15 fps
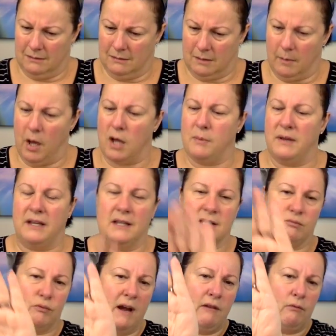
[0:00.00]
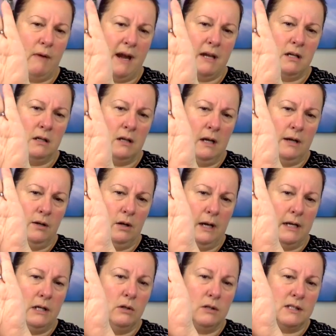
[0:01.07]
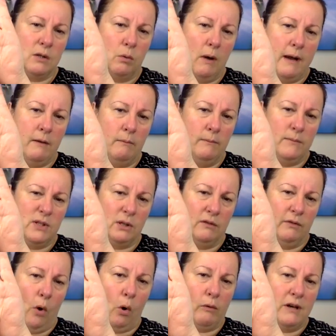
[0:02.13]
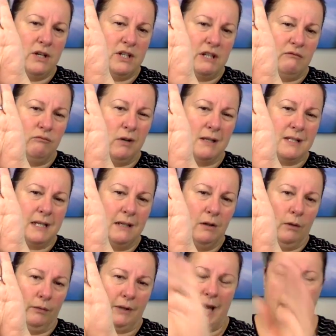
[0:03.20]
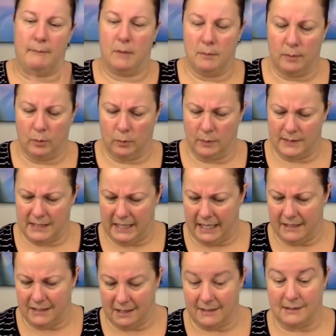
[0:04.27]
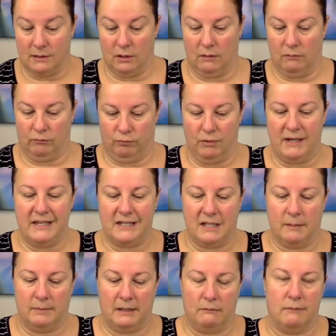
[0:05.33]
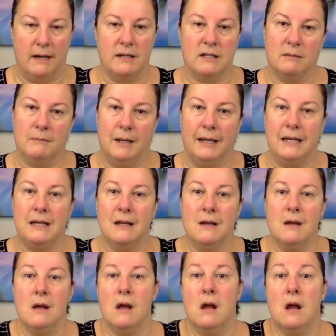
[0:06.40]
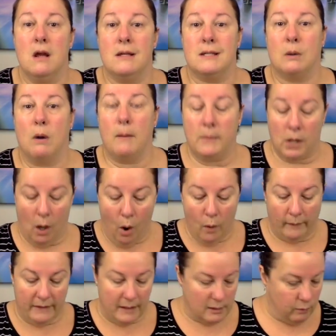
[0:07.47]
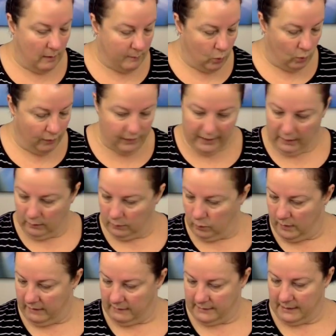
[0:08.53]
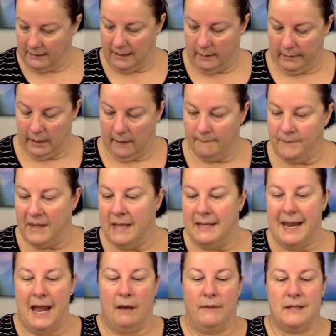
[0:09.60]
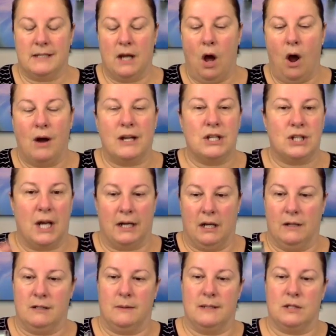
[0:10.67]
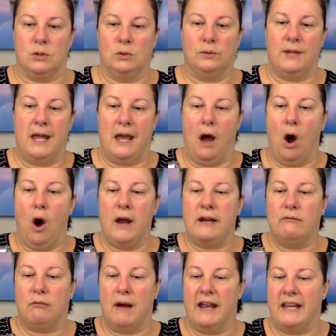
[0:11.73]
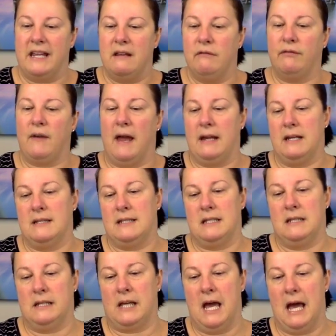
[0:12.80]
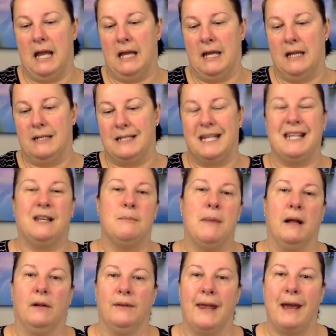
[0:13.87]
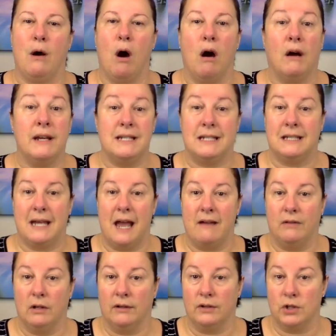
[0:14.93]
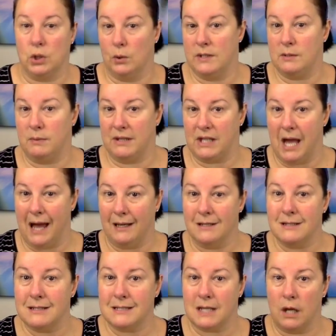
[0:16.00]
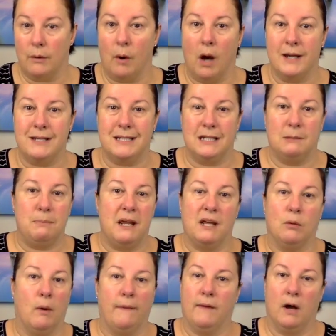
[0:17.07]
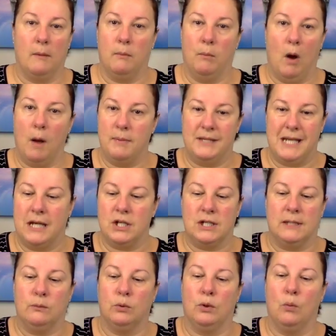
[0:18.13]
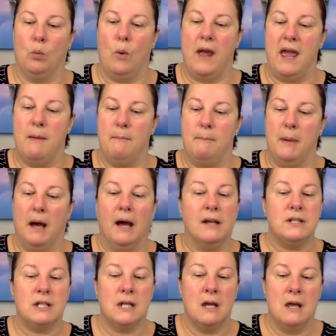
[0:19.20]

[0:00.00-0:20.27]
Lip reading: I'm hoping it's red, and it looks quite sort of orangey russet on camera, but we'll see. It does look reasonably red to me. So oh, and there's one more thing. Where is it? There we go. Now, there's an eyeshadow. So it's called the Eye Rave, and it's in the colour Tinkerbell. Now, I didn't have a lot of choice with colours, so I did pick one that I potentially wouldn't wear, but